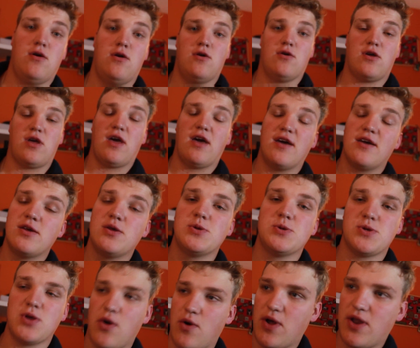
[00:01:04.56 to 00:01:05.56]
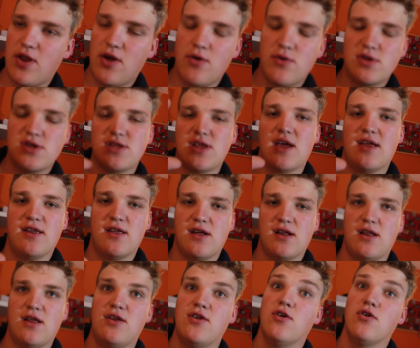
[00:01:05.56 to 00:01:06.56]
Okay, so I know it's
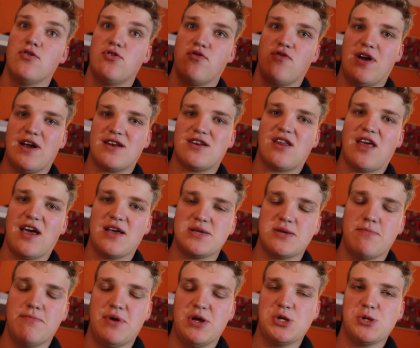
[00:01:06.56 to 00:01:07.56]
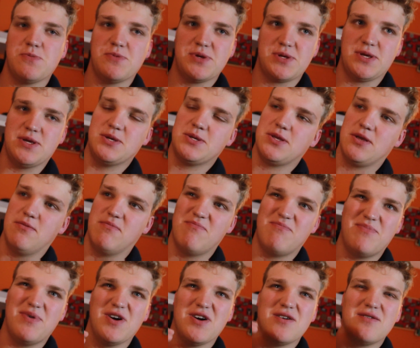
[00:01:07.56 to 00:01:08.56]
technically not a direct gas impingement system,
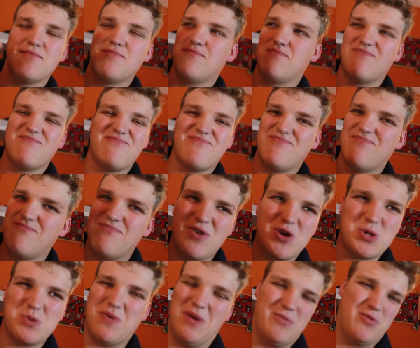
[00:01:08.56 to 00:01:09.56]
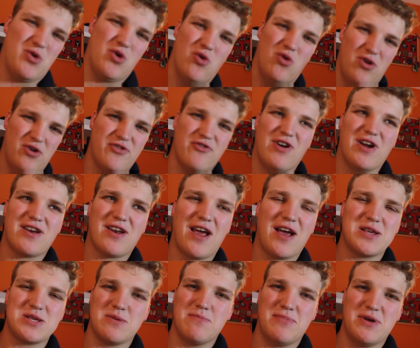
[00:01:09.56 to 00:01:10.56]
but most people call it direct
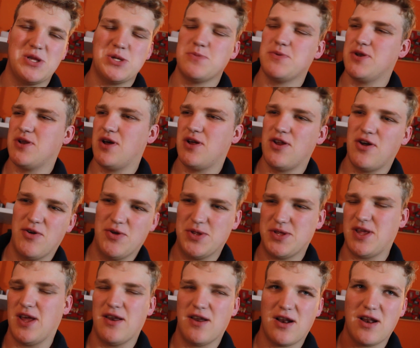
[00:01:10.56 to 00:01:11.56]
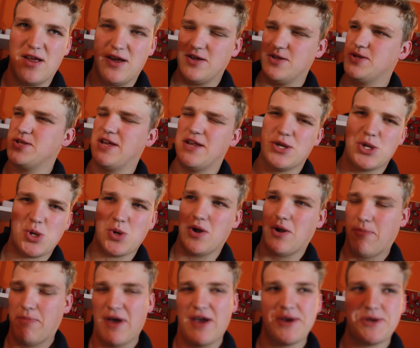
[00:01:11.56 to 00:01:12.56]
gas impingement. I know it's technically
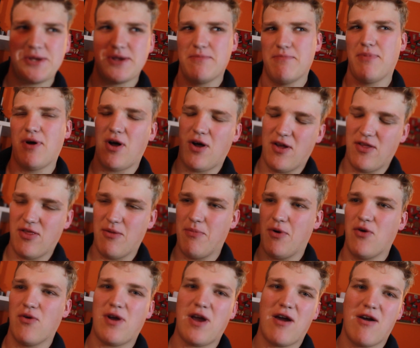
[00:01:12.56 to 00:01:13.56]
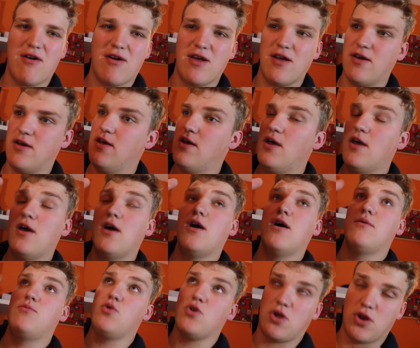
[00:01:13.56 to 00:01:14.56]
concentric piston behind the bolt carrier.
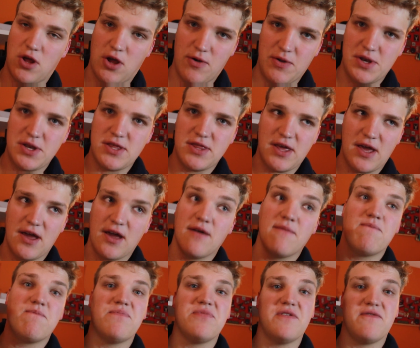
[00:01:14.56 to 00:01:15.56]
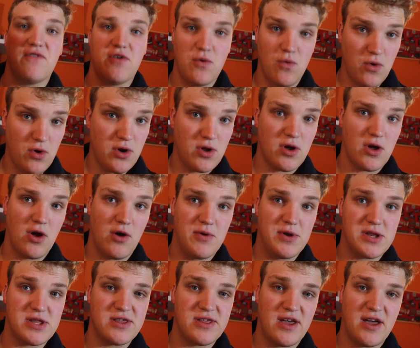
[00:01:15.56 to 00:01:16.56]
I'm not going to go into that. If you want to go
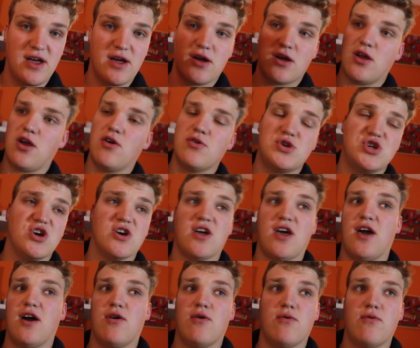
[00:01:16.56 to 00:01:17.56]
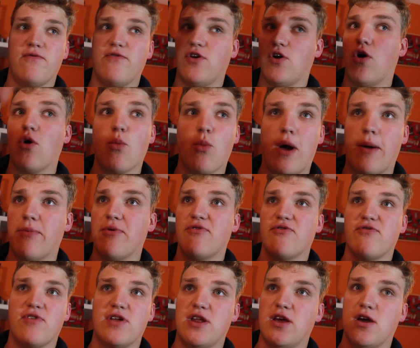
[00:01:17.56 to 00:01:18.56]
into that, go check out Forgotten Weapons
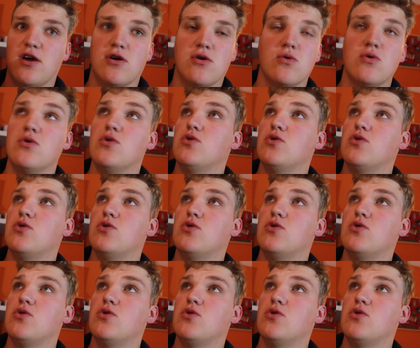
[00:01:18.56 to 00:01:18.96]
video.